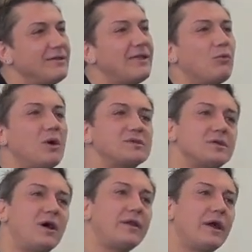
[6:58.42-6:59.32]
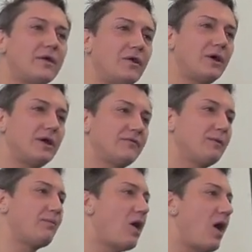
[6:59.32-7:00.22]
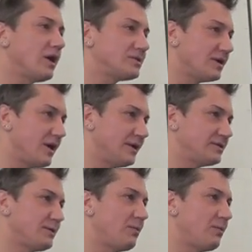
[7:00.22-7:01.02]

That wasn't on the hair long enough to oxidize, to